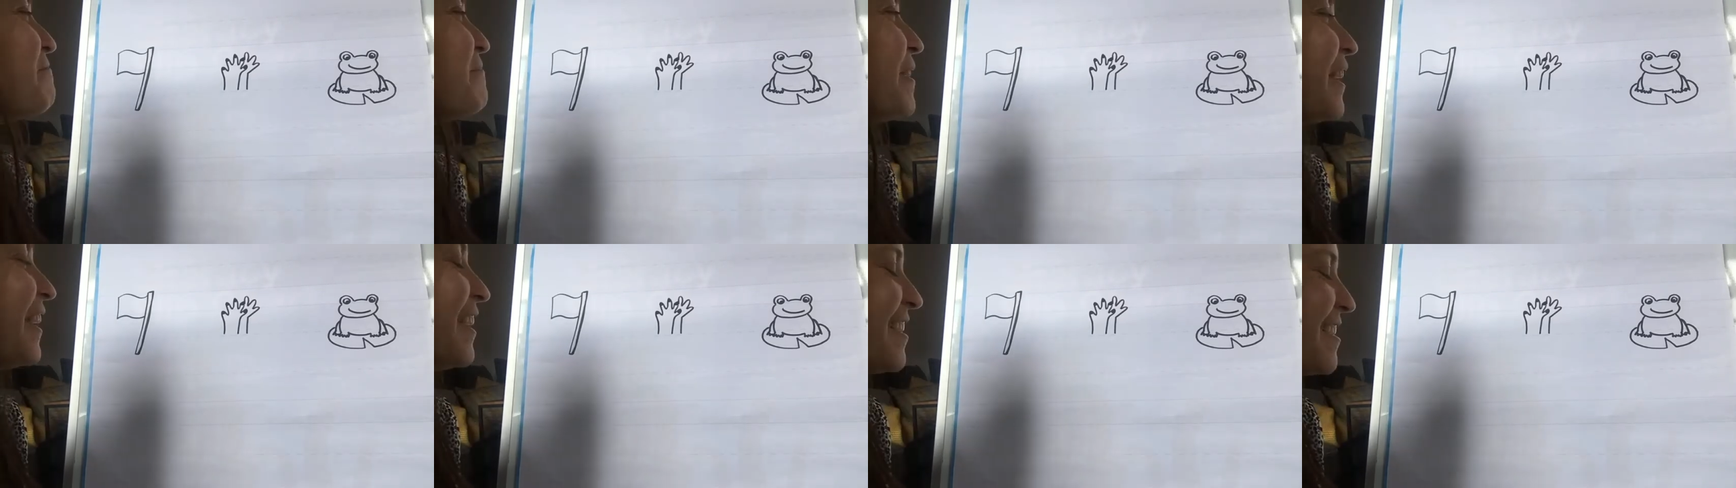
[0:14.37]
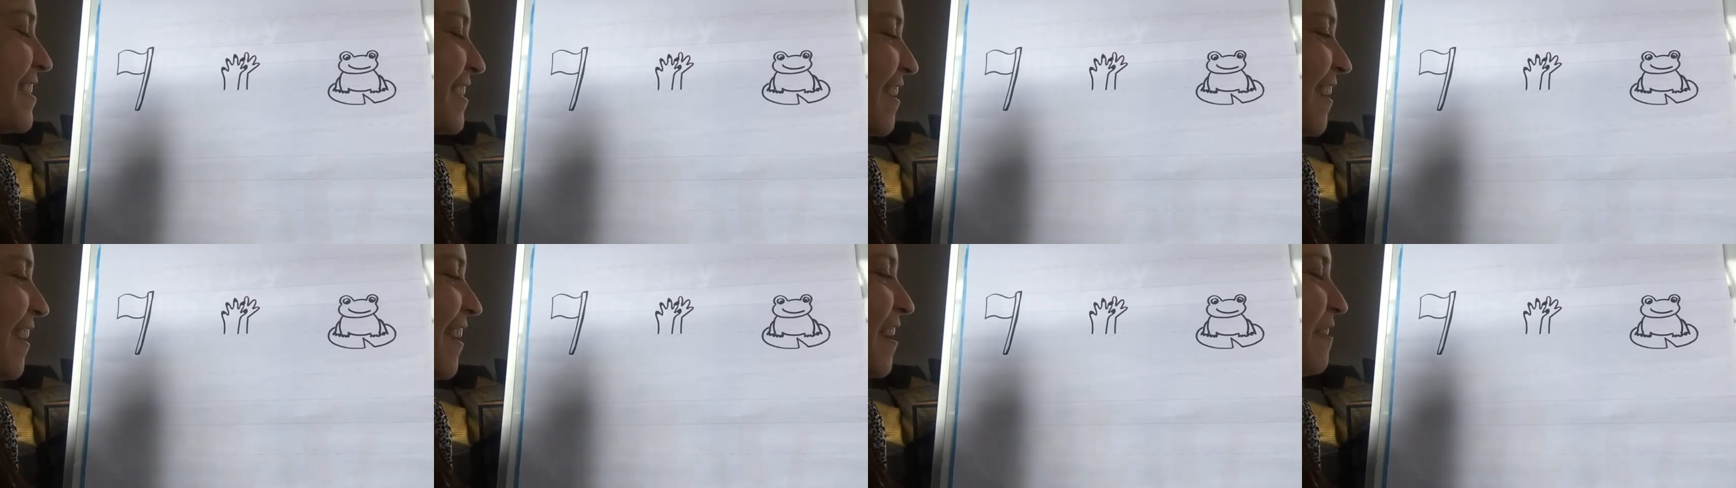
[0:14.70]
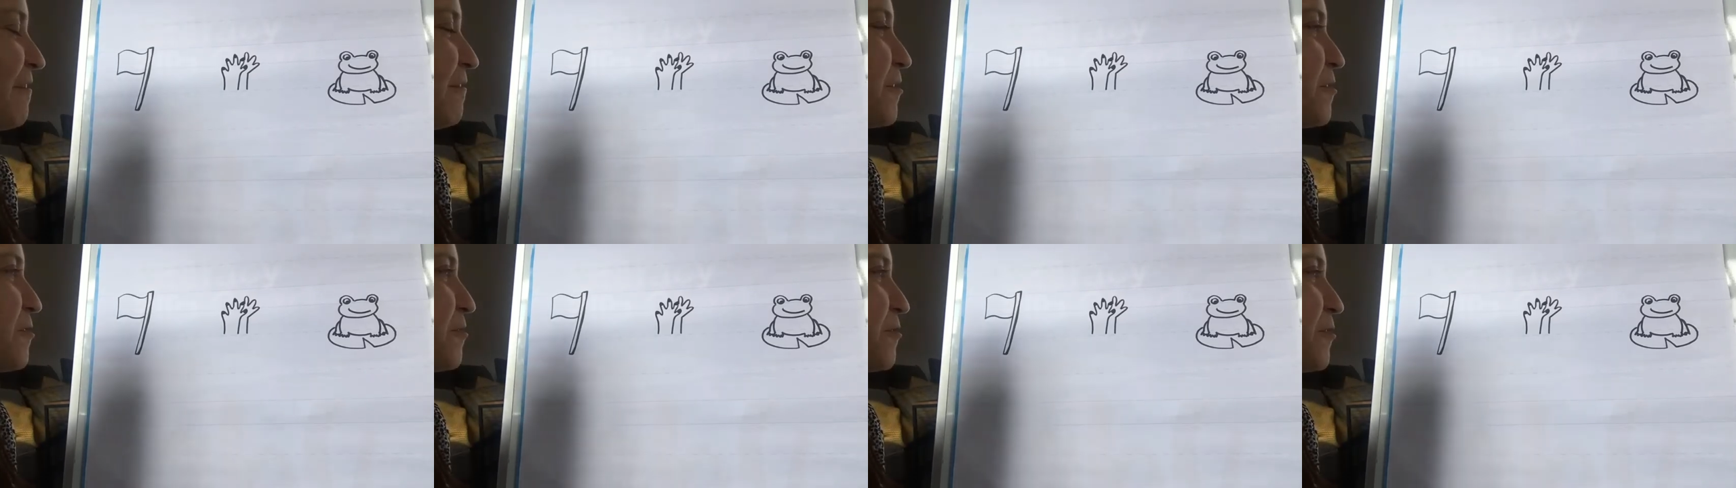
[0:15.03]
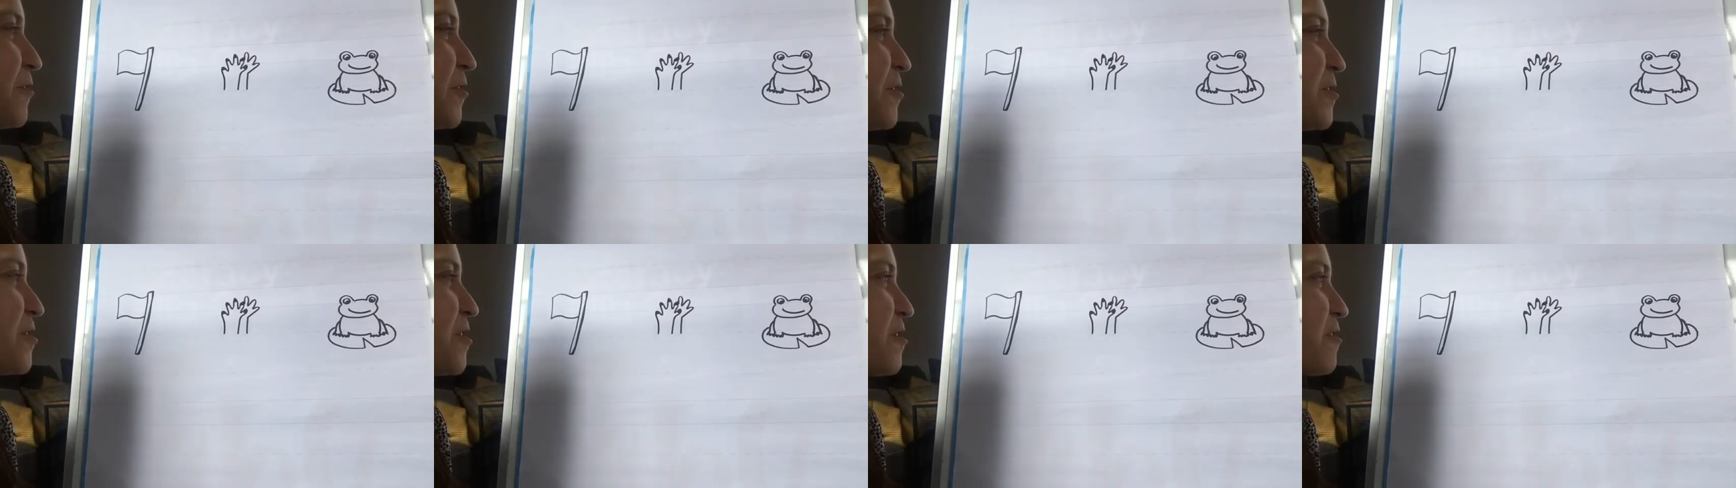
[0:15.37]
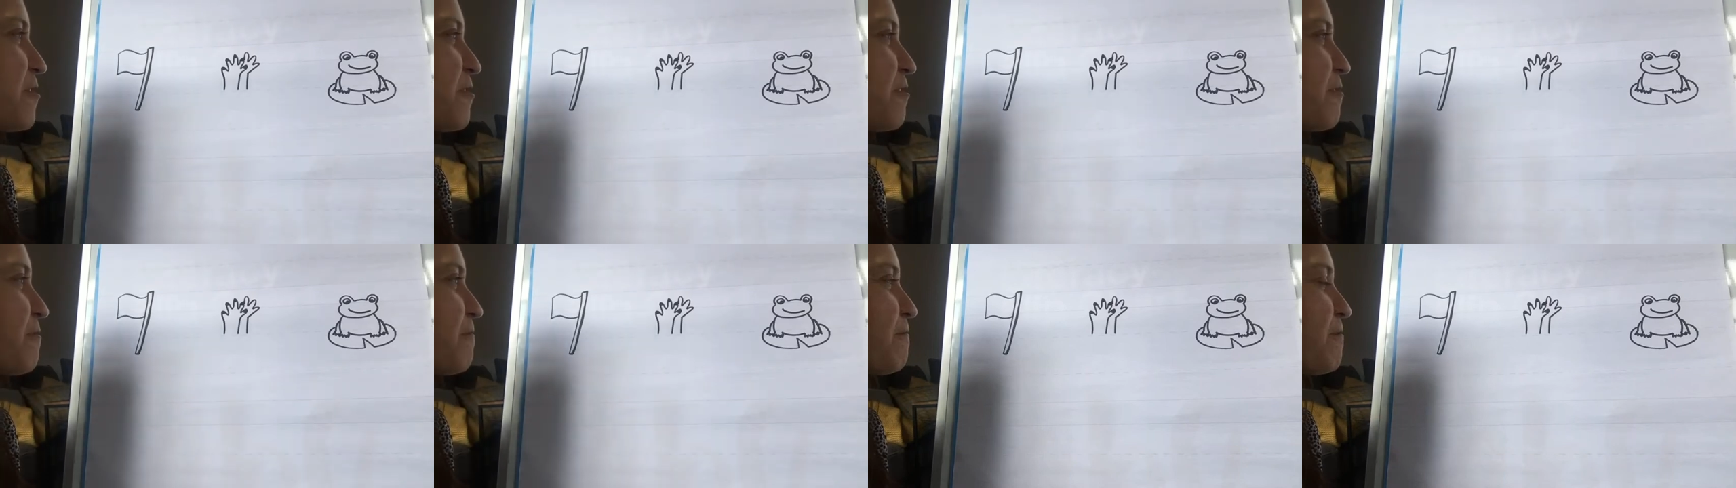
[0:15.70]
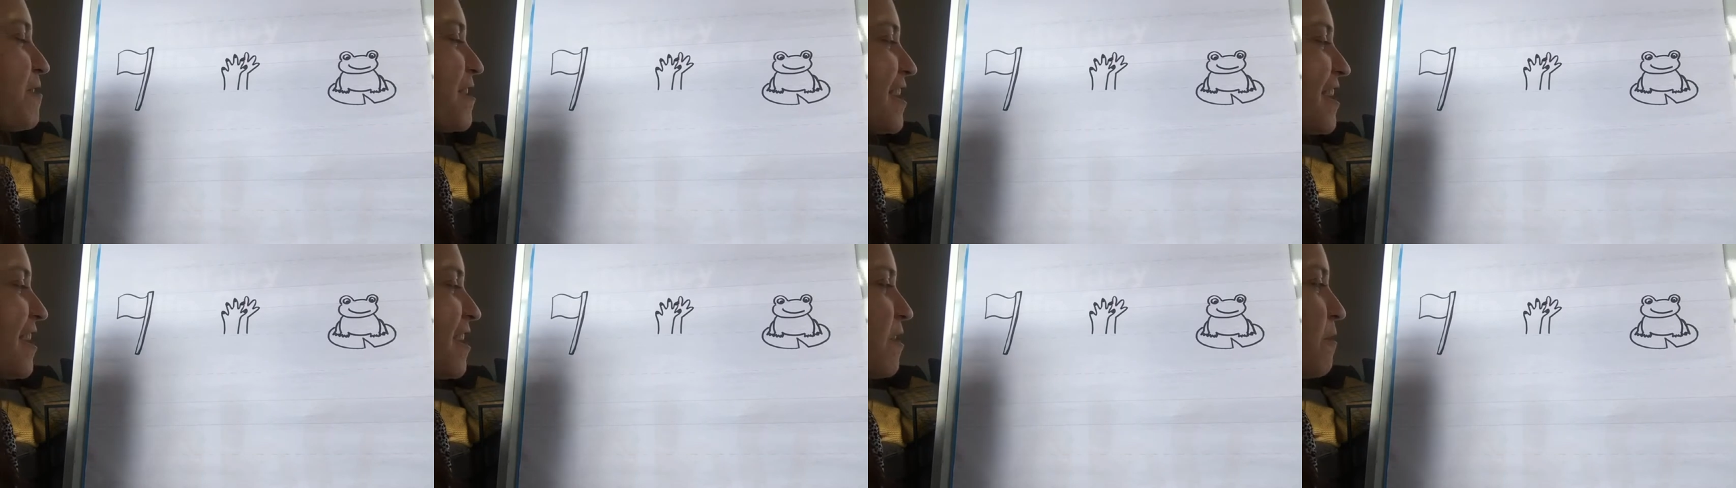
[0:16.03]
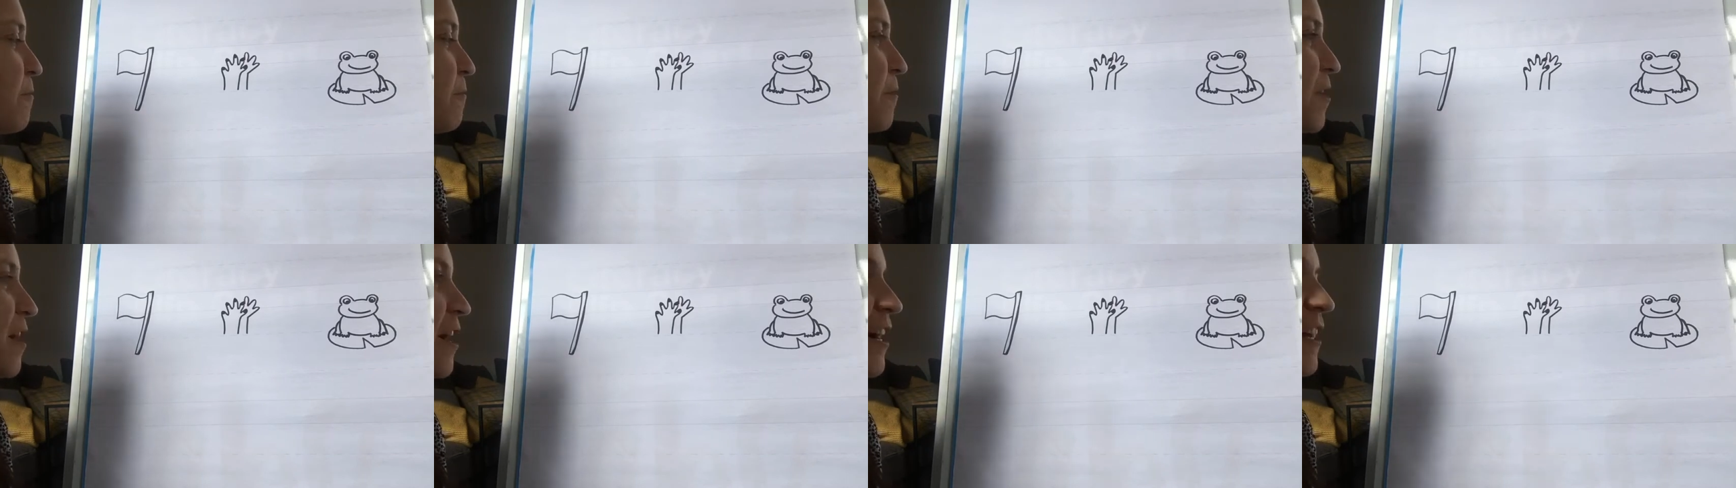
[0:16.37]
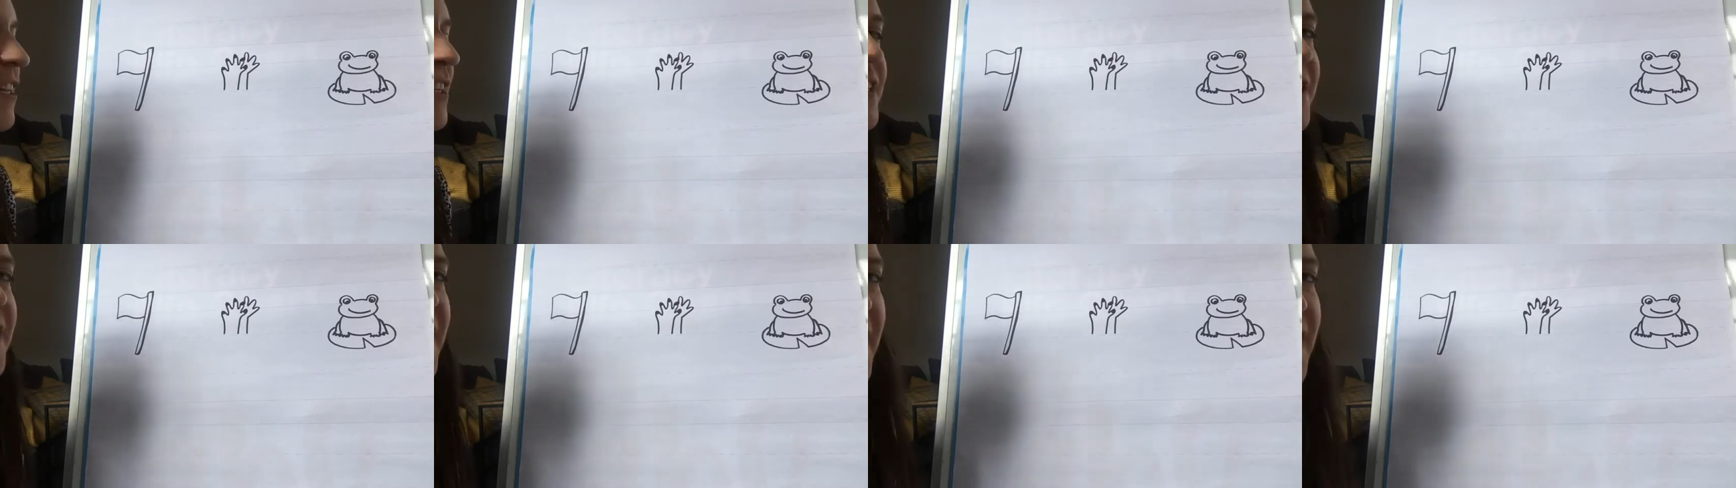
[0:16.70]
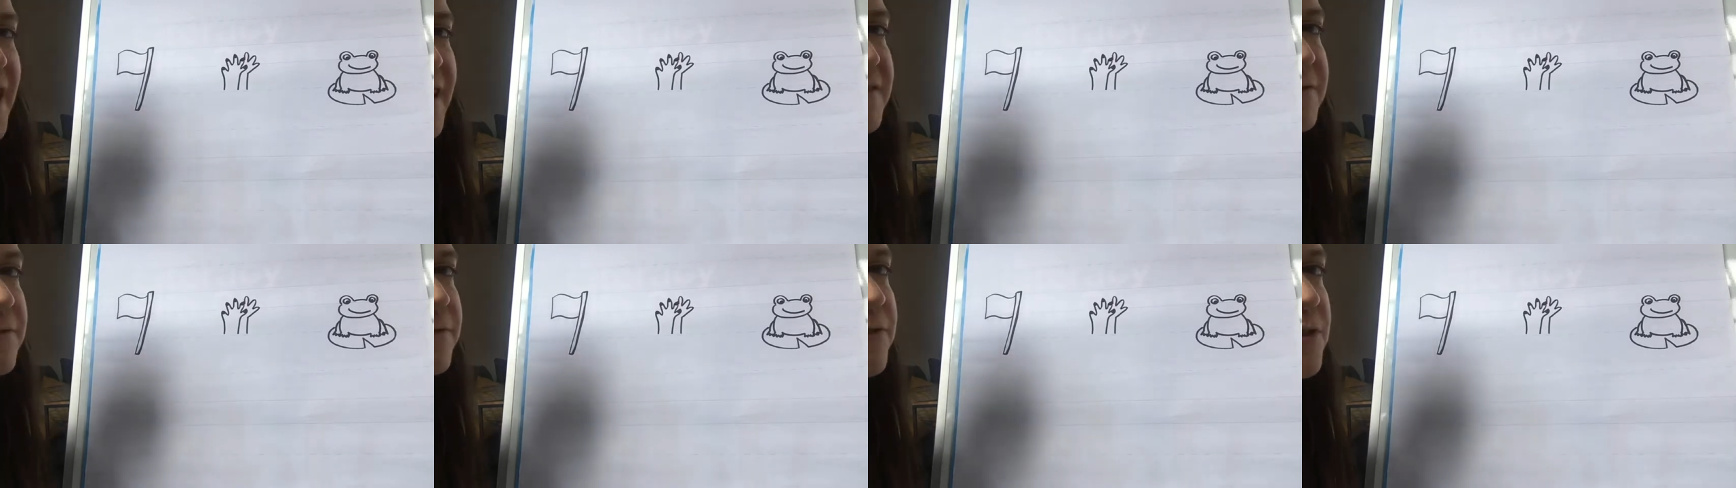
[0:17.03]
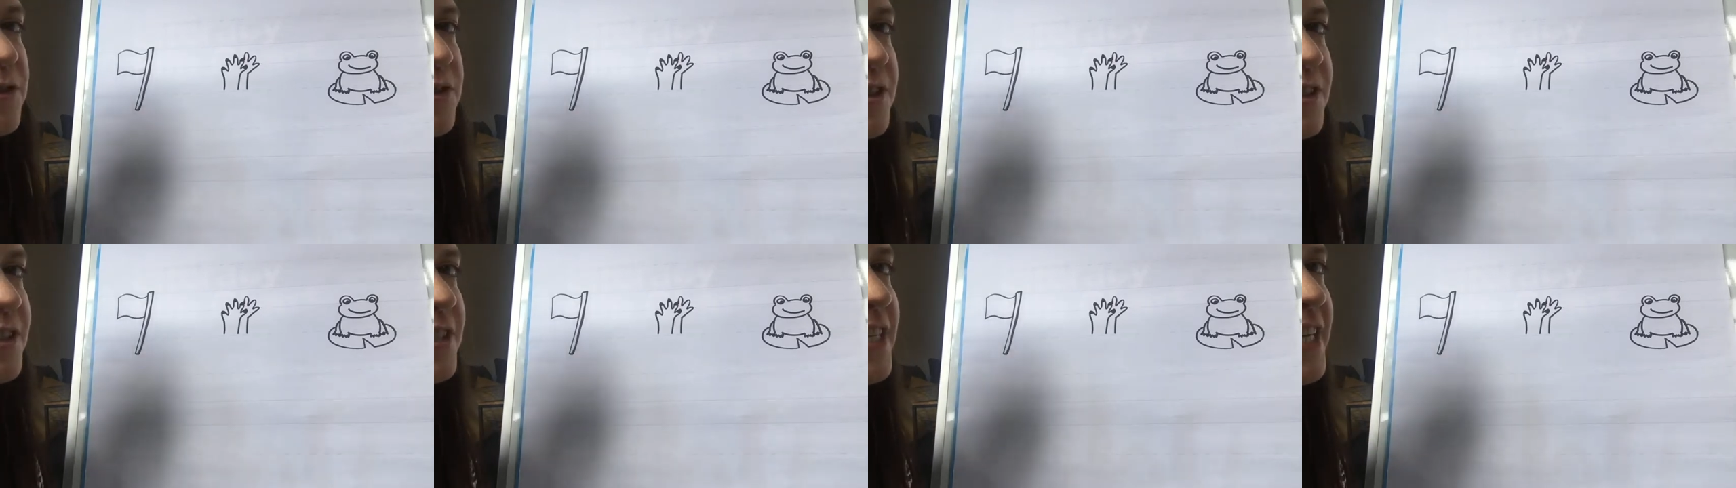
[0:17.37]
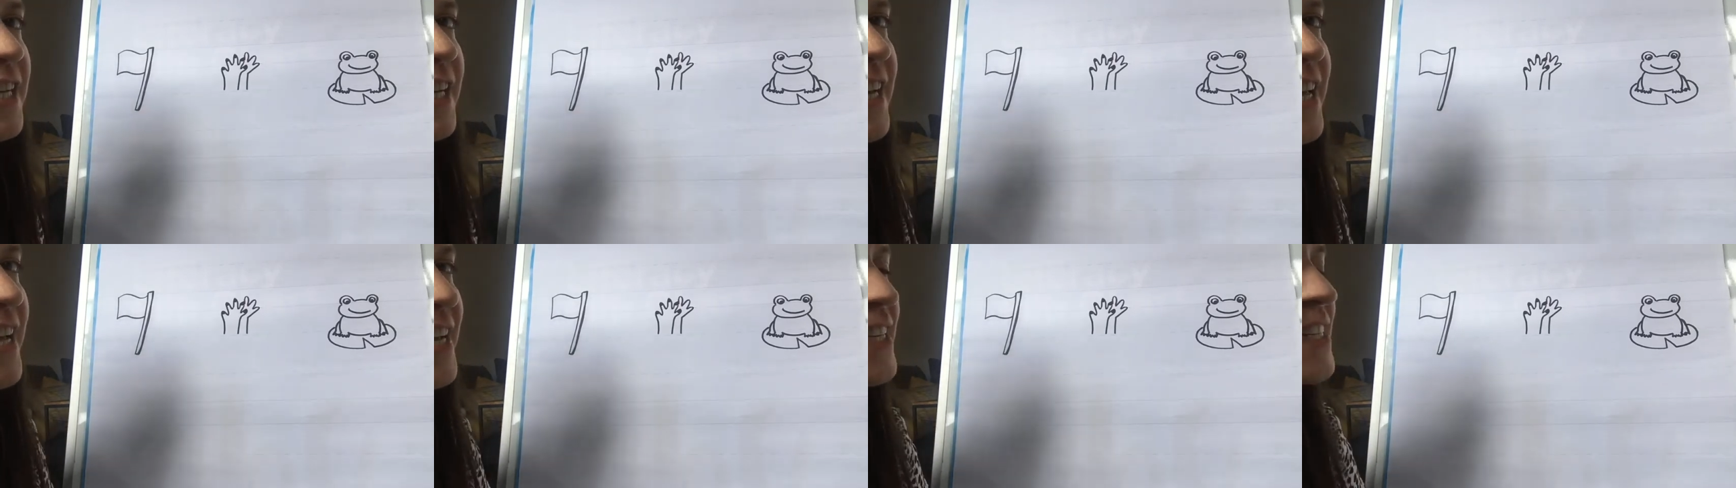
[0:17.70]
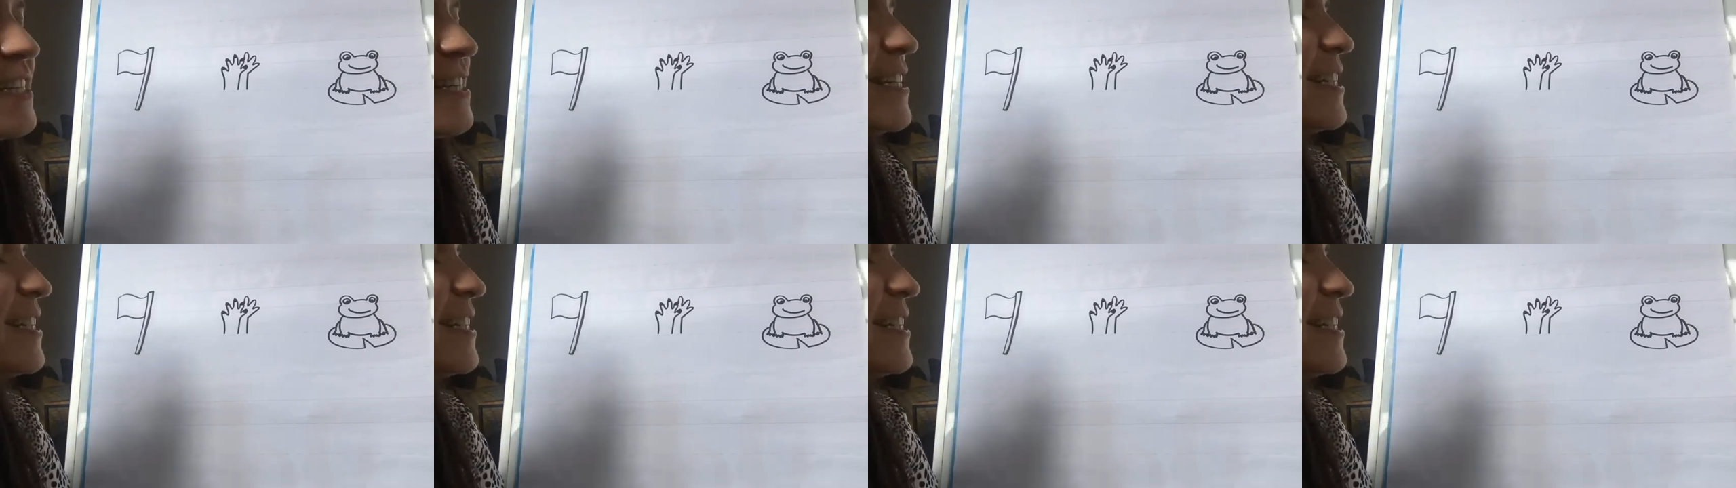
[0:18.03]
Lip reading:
(no speaker visible)